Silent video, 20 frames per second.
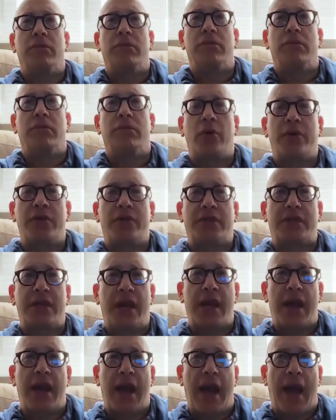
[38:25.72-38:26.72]
I would
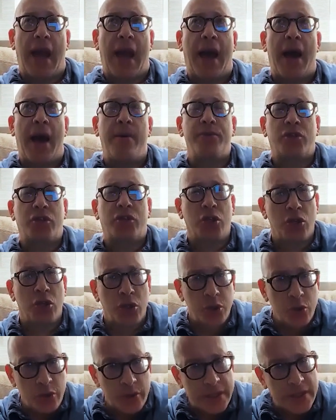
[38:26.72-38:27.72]
say,
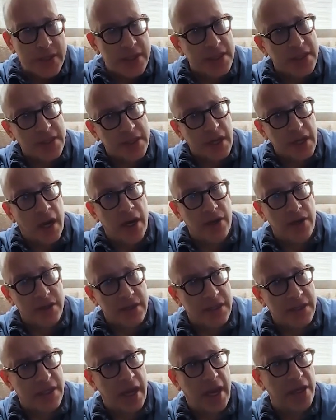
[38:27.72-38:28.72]
absolutist style
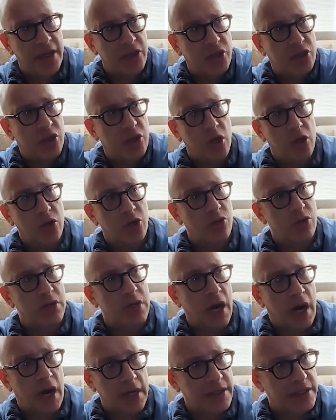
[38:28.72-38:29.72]
states do
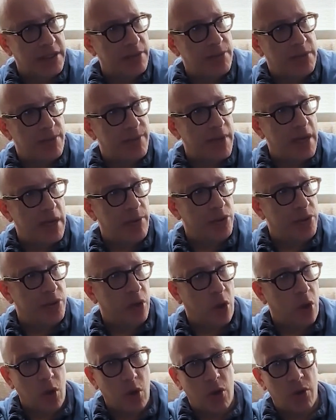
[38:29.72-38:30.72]
not seem to be able to
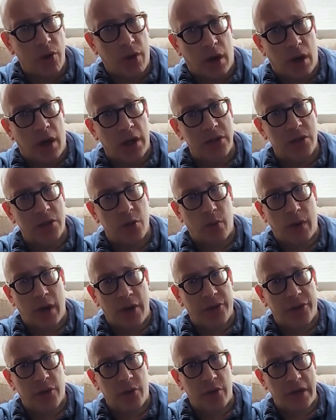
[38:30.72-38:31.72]
hold on to
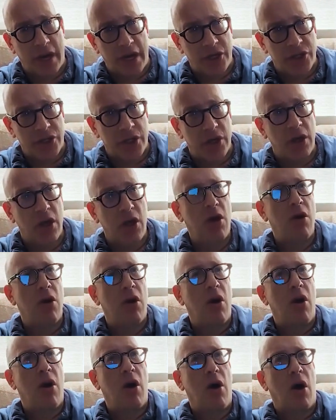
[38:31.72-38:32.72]
wealth creation
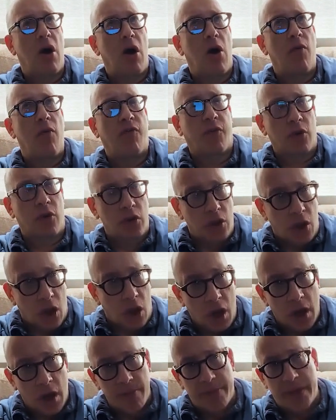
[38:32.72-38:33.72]
for
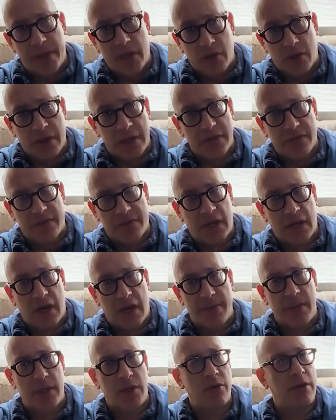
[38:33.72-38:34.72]
long periods of
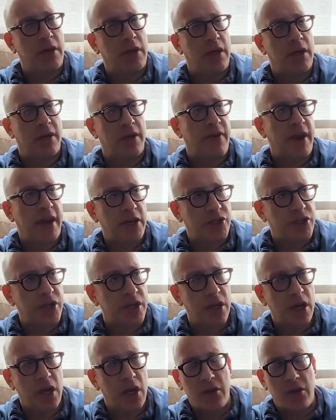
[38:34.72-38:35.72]
time. That you need
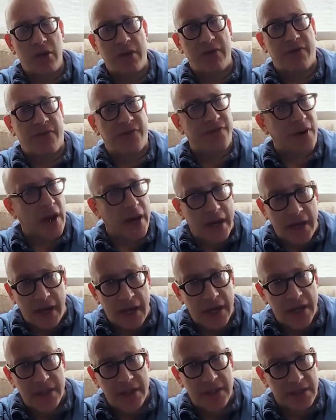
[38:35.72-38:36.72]
innovation, you need
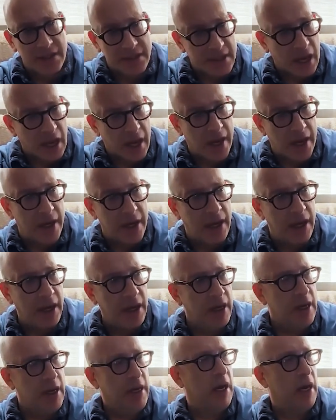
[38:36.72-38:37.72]
fighting in
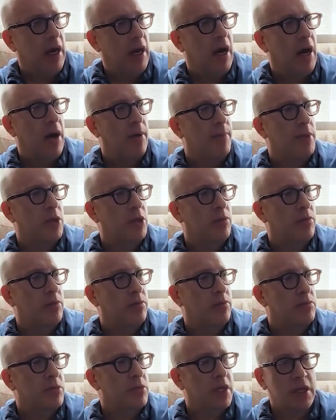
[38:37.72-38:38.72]
society, you
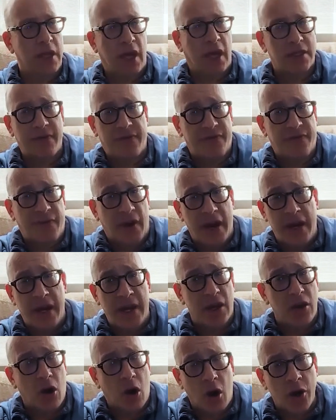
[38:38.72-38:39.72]
need lots of
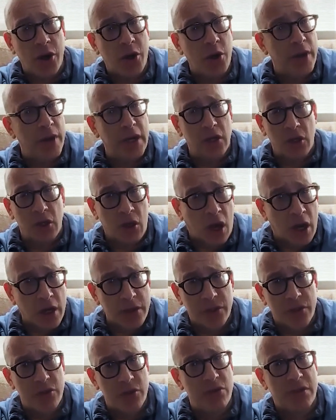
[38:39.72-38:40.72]
fighting and arguing and
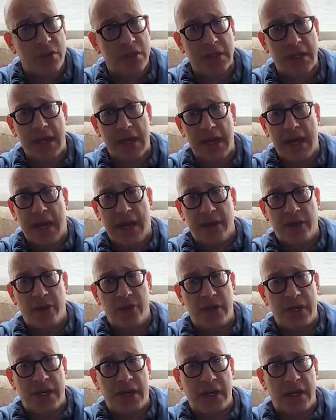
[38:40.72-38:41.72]
lawsuits, you
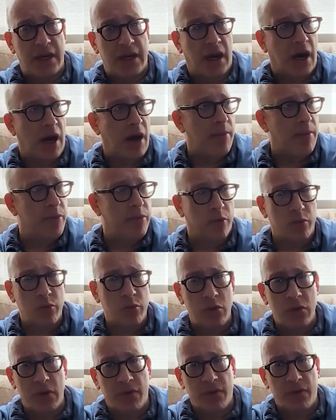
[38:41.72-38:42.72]
need the
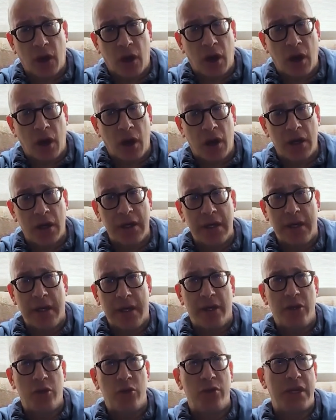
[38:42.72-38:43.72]
rule of law,
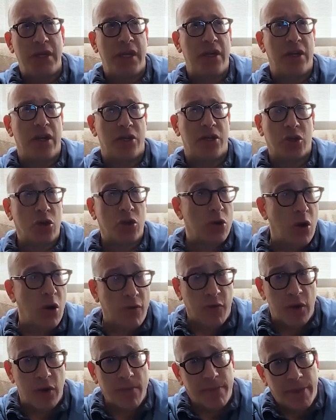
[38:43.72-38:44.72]
you need a
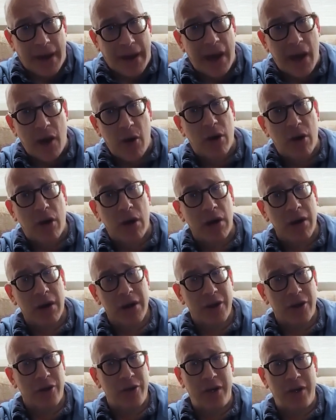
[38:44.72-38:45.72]
turnover in power,
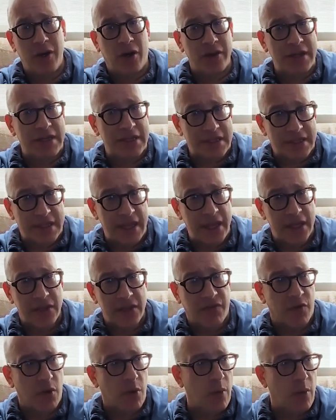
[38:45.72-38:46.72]
you need all these things
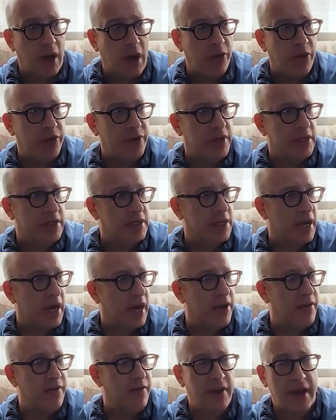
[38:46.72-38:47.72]
for wealth to
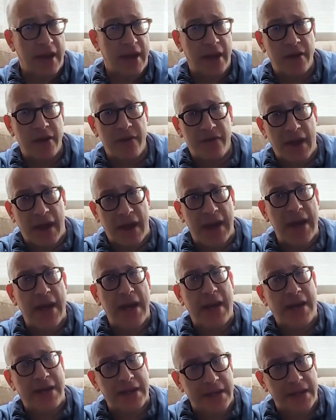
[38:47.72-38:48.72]
kind of innovate
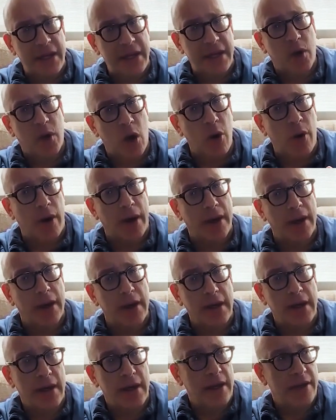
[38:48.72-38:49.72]
and keep going.
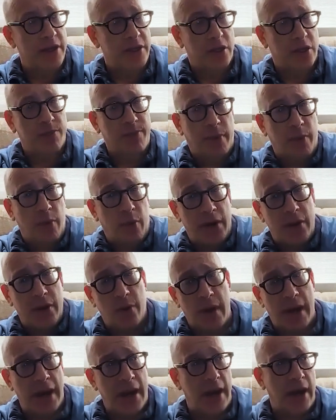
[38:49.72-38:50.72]
This is, but by the
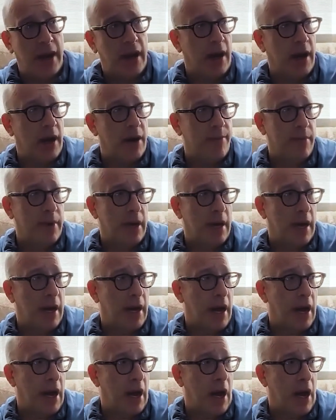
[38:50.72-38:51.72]
way,
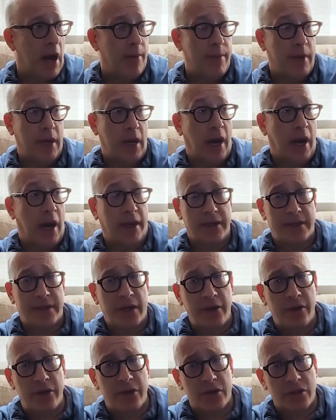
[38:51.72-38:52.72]
I can
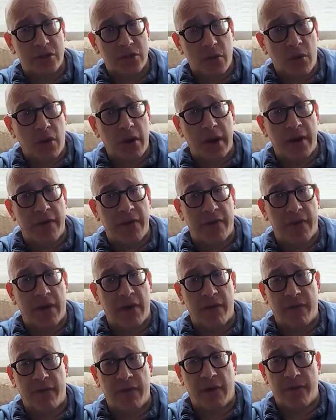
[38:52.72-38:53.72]
tell you the story
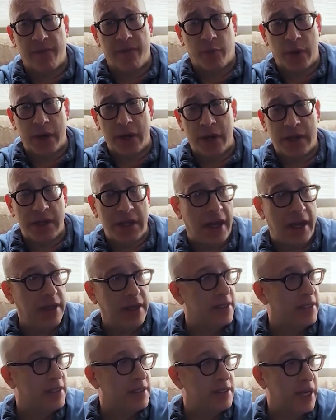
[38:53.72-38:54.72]
of Britain in the
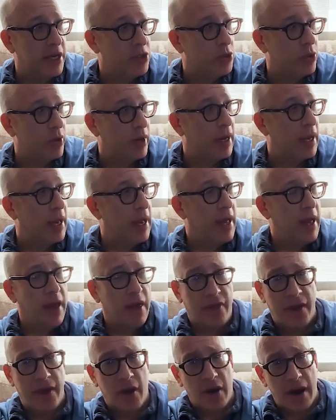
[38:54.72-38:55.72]
18th century.
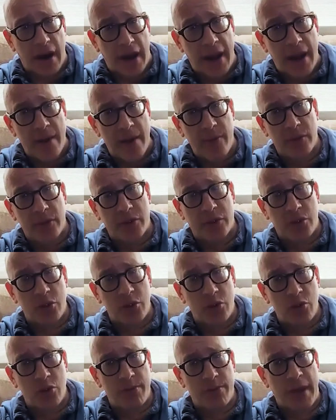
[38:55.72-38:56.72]
They're able
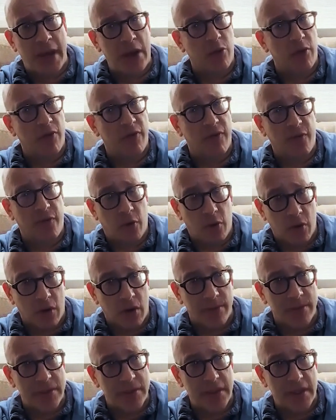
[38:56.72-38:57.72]
to make
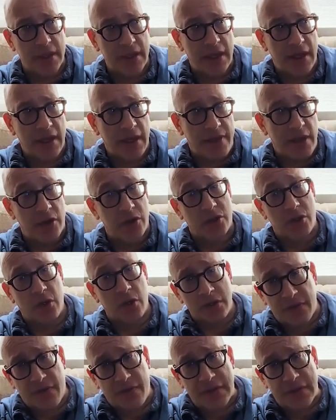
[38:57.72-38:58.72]
reforms that are so
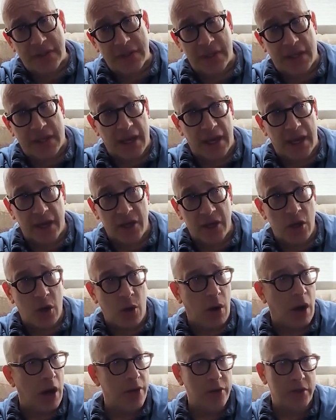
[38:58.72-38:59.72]
sophisticated,
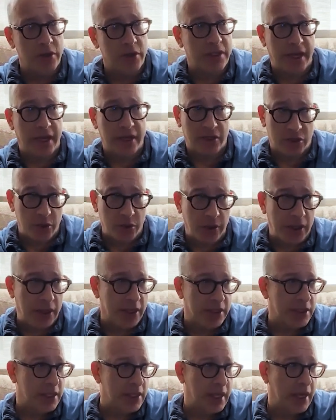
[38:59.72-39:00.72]
no other states doing
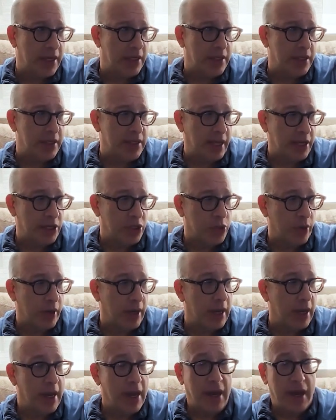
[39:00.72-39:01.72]
this in the 18th
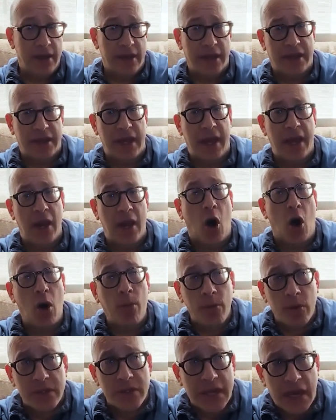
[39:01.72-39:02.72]
century, that they
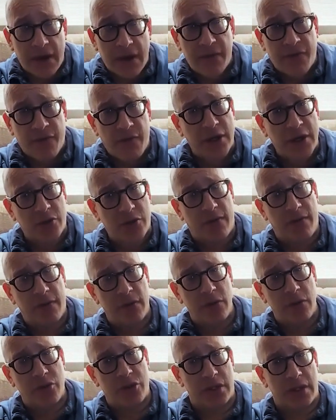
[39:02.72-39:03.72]
almost have a French
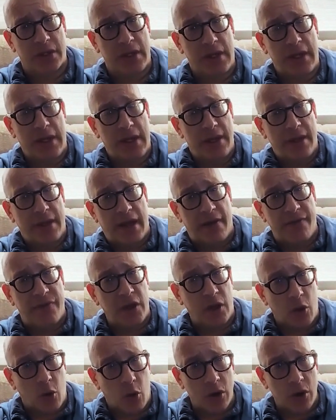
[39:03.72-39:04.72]
Revolution. They have the
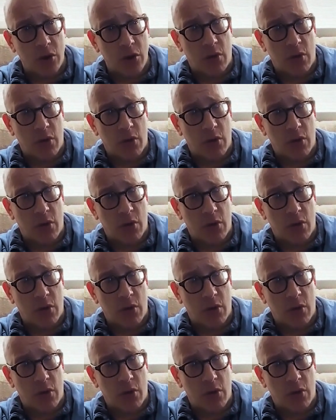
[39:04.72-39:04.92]
Gordon